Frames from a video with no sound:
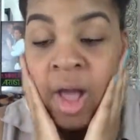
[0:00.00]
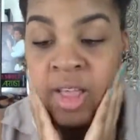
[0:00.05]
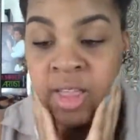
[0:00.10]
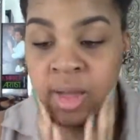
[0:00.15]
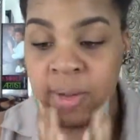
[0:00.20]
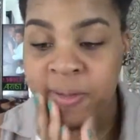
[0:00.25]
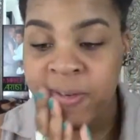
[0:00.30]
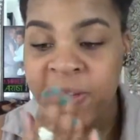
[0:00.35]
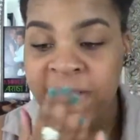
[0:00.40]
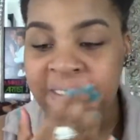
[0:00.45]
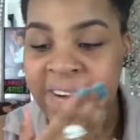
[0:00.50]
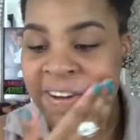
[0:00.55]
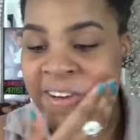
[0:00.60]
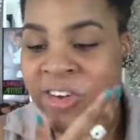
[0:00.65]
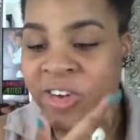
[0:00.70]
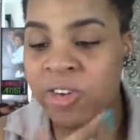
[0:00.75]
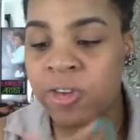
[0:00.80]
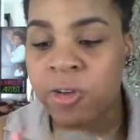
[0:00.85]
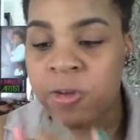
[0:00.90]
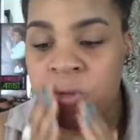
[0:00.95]
the
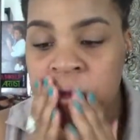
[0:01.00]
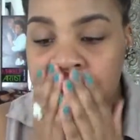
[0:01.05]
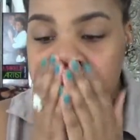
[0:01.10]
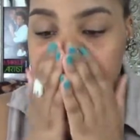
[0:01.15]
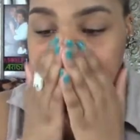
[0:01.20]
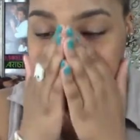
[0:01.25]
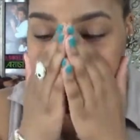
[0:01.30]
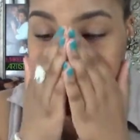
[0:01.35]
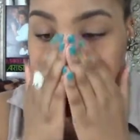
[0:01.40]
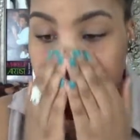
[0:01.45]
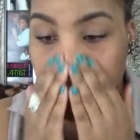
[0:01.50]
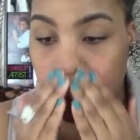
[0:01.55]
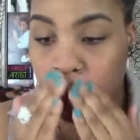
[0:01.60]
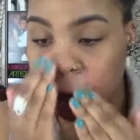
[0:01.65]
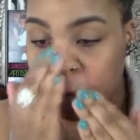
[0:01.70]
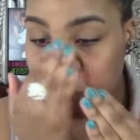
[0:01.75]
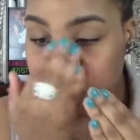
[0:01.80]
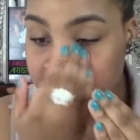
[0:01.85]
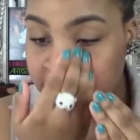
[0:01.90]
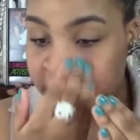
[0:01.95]
product on. So just put it all
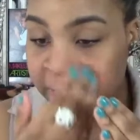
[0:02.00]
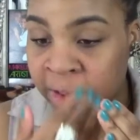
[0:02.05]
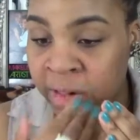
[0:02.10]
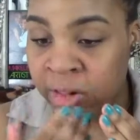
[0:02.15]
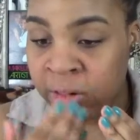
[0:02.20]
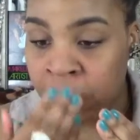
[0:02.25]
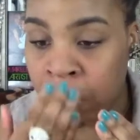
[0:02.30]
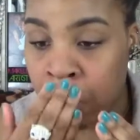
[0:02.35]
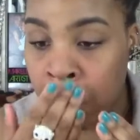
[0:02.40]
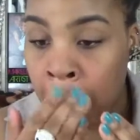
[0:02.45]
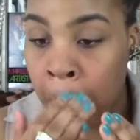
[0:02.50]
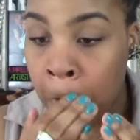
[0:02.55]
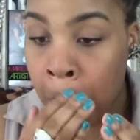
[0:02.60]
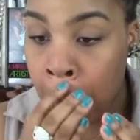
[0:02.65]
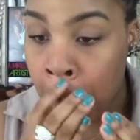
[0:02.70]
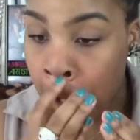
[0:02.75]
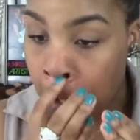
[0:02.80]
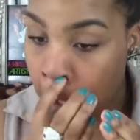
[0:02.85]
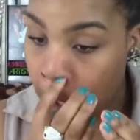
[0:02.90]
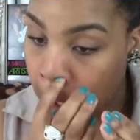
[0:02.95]
over my face.
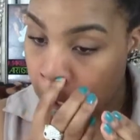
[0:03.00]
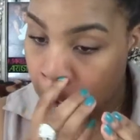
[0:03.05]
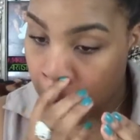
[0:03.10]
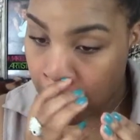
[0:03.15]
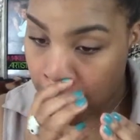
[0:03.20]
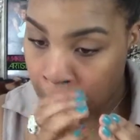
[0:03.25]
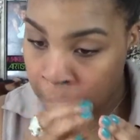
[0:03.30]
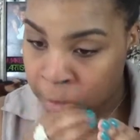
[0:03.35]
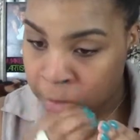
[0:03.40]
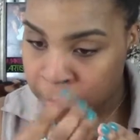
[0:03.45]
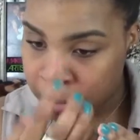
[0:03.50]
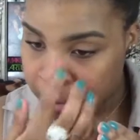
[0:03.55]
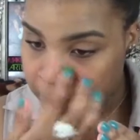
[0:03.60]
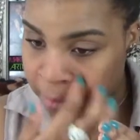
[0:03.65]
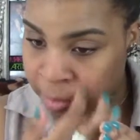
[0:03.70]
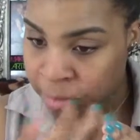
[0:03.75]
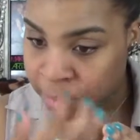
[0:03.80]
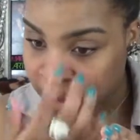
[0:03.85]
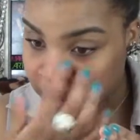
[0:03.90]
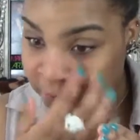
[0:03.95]
Oops,
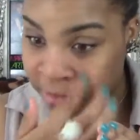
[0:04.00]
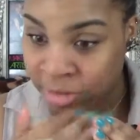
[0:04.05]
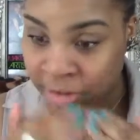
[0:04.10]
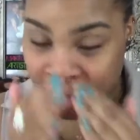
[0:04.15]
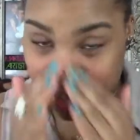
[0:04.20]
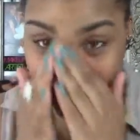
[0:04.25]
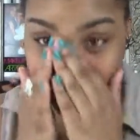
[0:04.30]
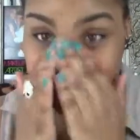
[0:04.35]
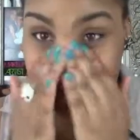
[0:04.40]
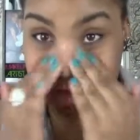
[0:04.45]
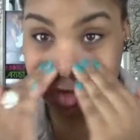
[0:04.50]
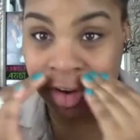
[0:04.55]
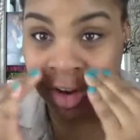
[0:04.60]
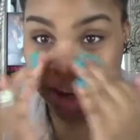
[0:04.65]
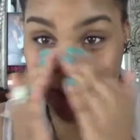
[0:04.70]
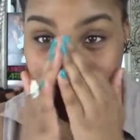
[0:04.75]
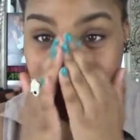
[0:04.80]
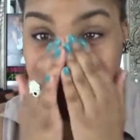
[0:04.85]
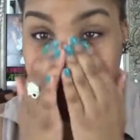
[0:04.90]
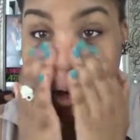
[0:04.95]
especially
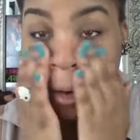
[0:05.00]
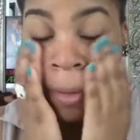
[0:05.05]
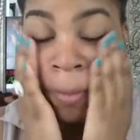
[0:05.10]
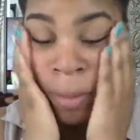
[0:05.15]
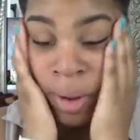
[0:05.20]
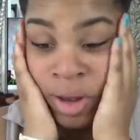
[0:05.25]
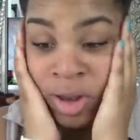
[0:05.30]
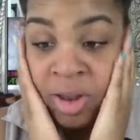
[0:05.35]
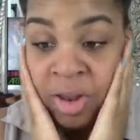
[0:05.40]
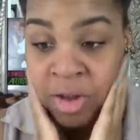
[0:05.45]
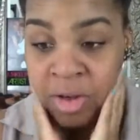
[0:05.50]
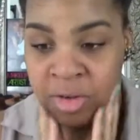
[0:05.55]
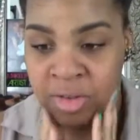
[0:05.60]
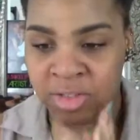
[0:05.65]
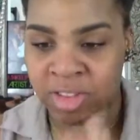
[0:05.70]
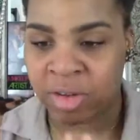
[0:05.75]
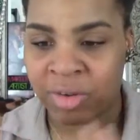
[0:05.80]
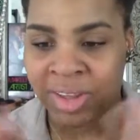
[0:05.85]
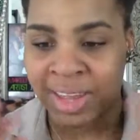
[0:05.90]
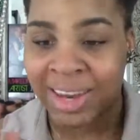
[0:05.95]
concentrating it on my nose.
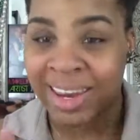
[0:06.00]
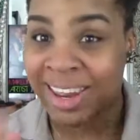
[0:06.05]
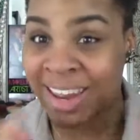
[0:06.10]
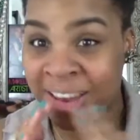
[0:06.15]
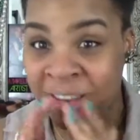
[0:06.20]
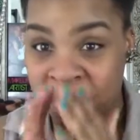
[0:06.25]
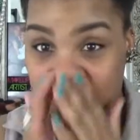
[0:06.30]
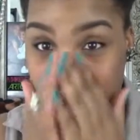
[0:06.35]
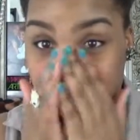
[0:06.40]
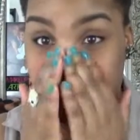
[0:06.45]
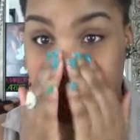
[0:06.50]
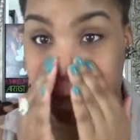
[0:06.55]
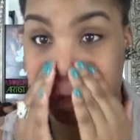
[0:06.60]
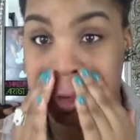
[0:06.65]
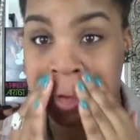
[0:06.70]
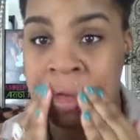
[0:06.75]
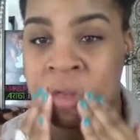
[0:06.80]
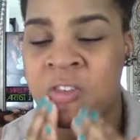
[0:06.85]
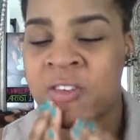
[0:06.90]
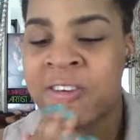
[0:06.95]
Don't get it in your
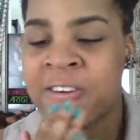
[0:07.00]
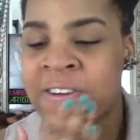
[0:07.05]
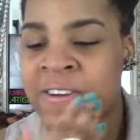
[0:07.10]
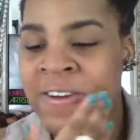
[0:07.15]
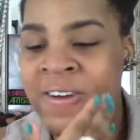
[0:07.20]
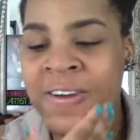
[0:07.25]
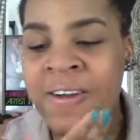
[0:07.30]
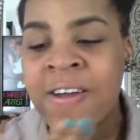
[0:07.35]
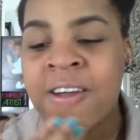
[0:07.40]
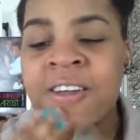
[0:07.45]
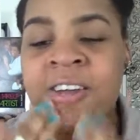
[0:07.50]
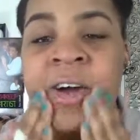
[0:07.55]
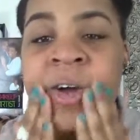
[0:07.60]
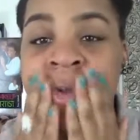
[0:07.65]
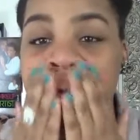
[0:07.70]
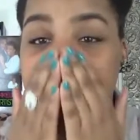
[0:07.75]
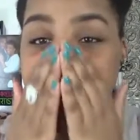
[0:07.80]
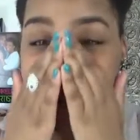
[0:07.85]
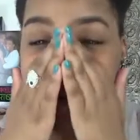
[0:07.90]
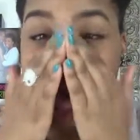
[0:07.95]
nose.
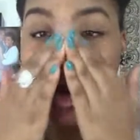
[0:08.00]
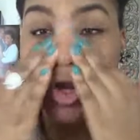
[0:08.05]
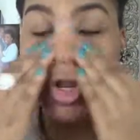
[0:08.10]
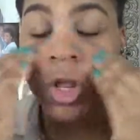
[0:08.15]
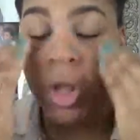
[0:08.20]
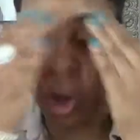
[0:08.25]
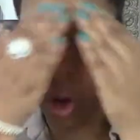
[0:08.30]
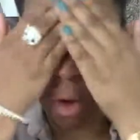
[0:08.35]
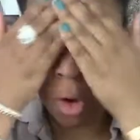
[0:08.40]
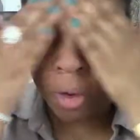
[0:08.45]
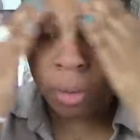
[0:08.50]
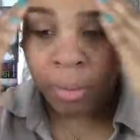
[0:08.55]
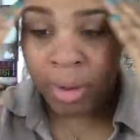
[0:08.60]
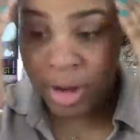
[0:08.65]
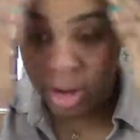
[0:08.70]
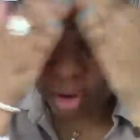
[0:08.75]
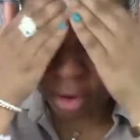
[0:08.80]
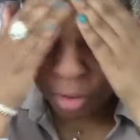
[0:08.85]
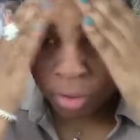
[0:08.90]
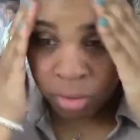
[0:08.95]
Concentrating it on my
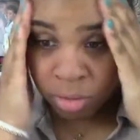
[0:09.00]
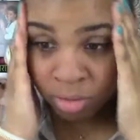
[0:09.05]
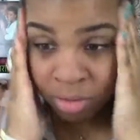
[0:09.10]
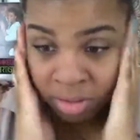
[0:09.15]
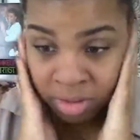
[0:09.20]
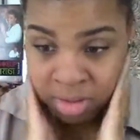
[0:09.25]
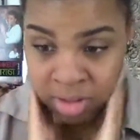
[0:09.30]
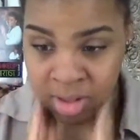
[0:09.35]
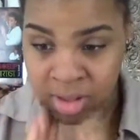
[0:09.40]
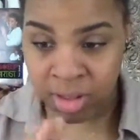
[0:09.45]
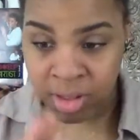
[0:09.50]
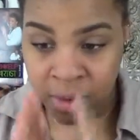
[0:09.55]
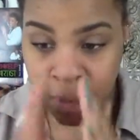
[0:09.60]
nose